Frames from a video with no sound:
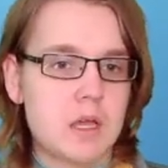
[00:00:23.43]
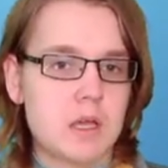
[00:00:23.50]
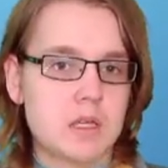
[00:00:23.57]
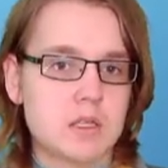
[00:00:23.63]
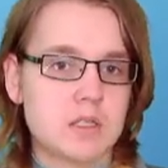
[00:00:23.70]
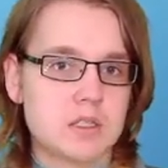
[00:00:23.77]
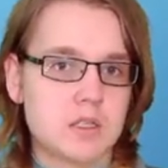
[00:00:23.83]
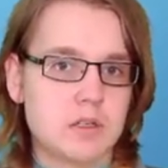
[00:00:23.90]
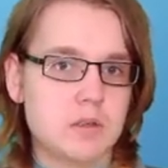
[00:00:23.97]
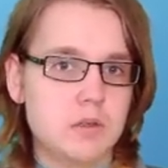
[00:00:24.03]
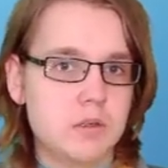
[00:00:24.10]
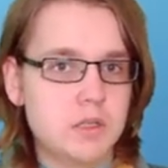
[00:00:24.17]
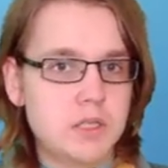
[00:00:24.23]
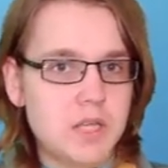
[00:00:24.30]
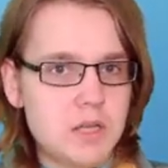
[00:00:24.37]
So,
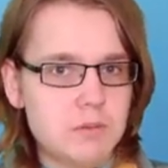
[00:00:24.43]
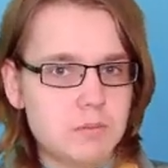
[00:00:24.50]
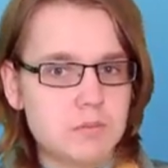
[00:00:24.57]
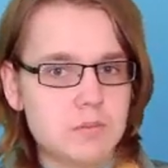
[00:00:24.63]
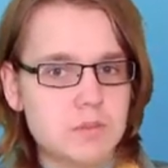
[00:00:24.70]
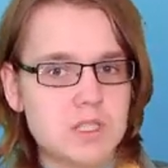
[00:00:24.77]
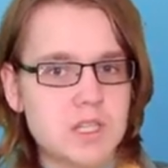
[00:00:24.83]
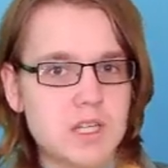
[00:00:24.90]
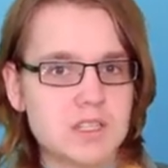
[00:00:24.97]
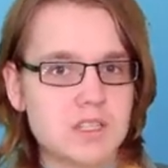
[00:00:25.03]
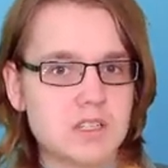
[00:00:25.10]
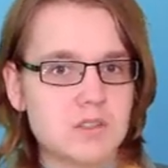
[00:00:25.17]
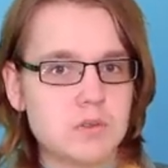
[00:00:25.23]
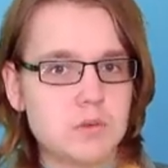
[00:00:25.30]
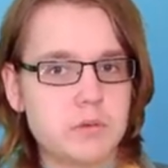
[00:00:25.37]
again, starting
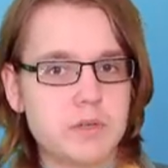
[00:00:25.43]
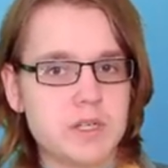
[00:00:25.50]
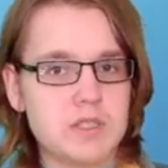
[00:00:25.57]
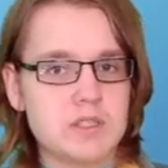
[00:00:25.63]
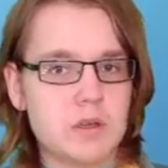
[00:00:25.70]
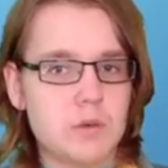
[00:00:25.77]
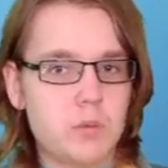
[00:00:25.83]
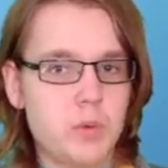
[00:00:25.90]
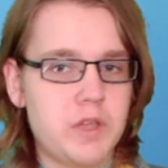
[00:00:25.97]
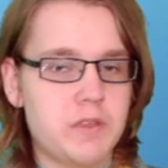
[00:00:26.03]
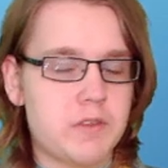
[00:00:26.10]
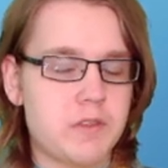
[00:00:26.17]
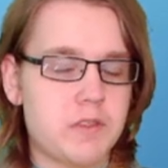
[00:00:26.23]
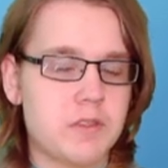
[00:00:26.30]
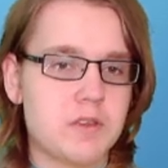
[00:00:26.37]
as always with
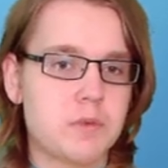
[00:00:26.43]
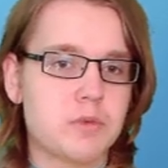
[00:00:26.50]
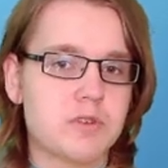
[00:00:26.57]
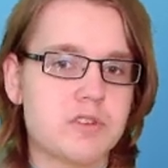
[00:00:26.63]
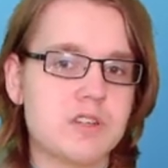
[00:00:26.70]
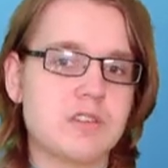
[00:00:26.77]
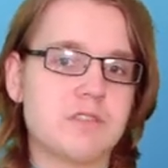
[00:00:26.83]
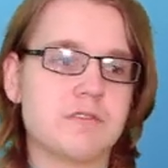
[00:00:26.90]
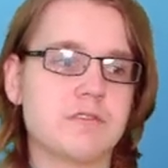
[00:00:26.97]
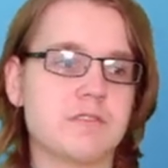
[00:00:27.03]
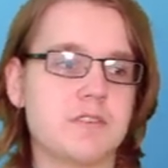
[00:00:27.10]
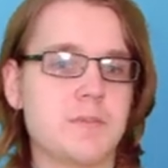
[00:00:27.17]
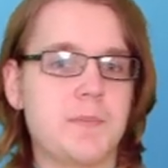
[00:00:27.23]
the brief.